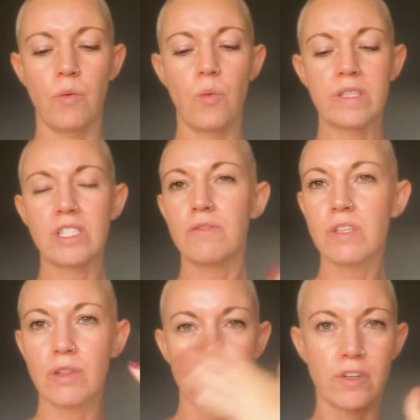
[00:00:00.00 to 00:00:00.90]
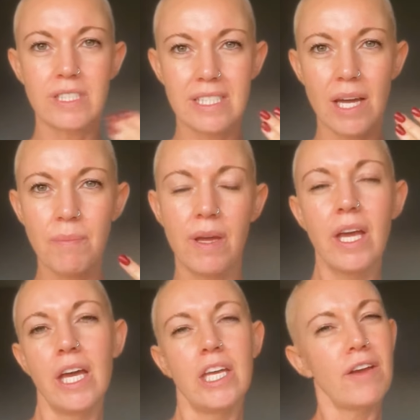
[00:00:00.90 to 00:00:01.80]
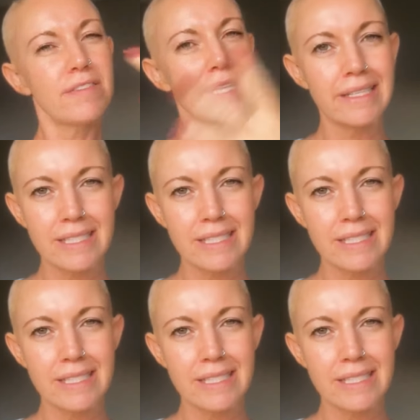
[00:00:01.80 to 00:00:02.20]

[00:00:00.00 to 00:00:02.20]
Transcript: once you've done the first step, you have to let